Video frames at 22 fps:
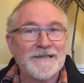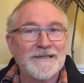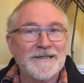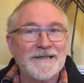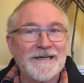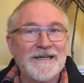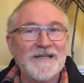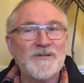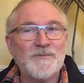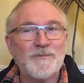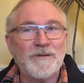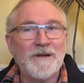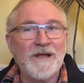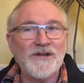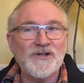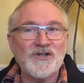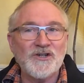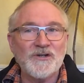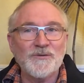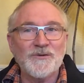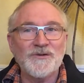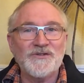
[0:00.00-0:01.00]
His
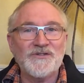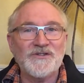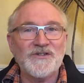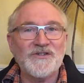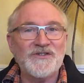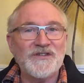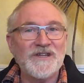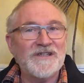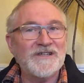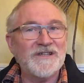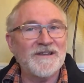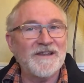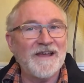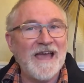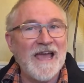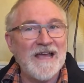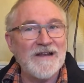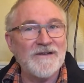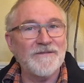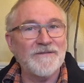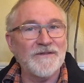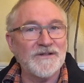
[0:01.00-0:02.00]
pleasure was to sit at the
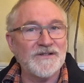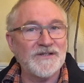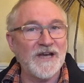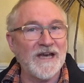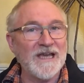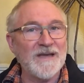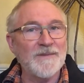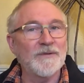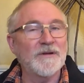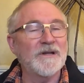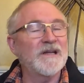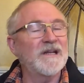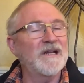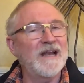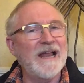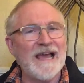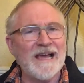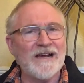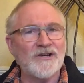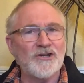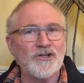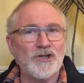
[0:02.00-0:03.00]
head of the table and
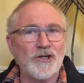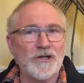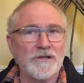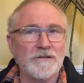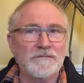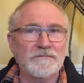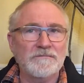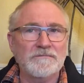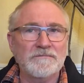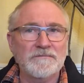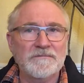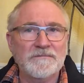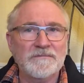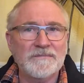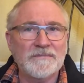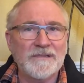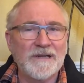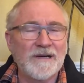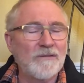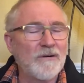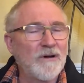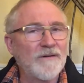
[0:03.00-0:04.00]
lecture.
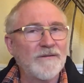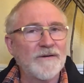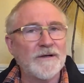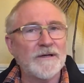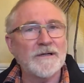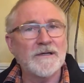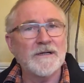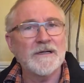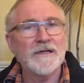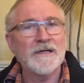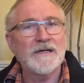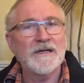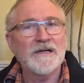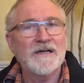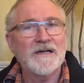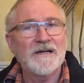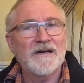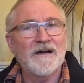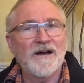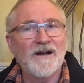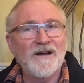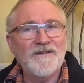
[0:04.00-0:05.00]
However,
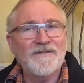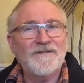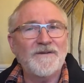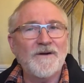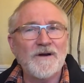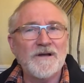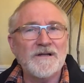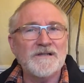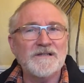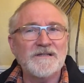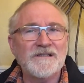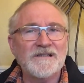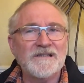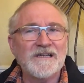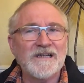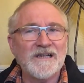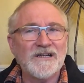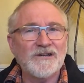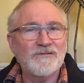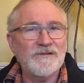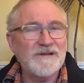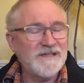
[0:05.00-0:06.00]
I find
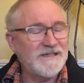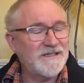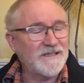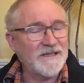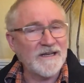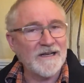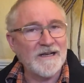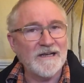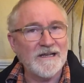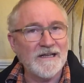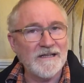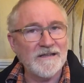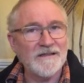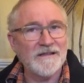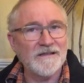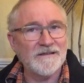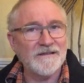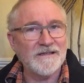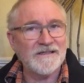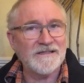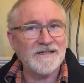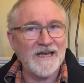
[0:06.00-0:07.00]
increasingly
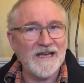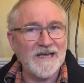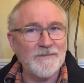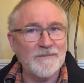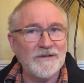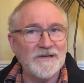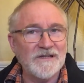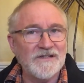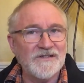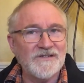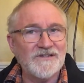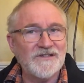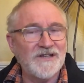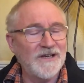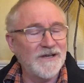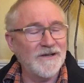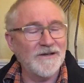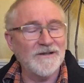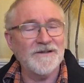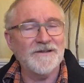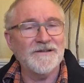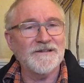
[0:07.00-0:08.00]
that the table is
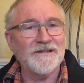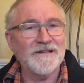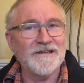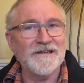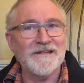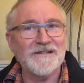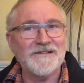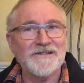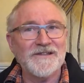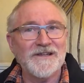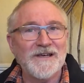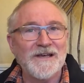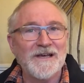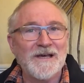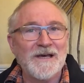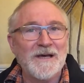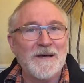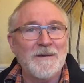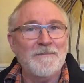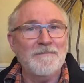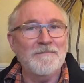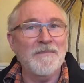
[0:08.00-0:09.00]
turned, and it's
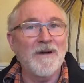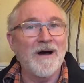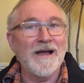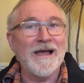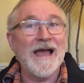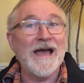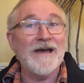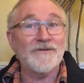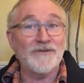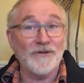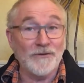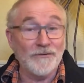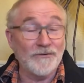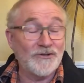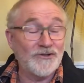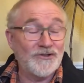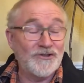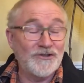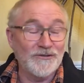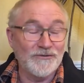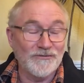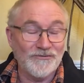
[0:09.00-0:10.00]
my adult
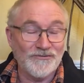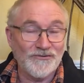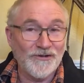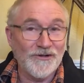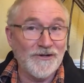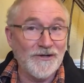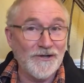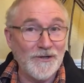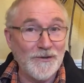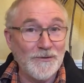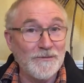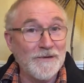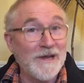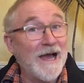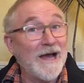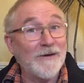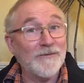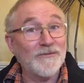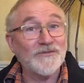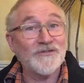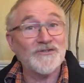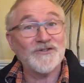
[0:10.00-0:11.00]
children who
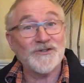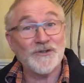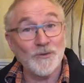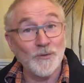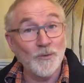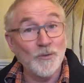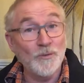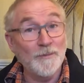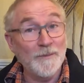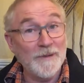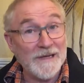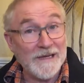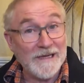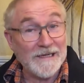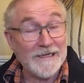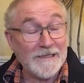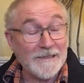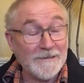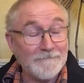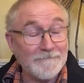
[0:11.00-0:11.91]
now school me.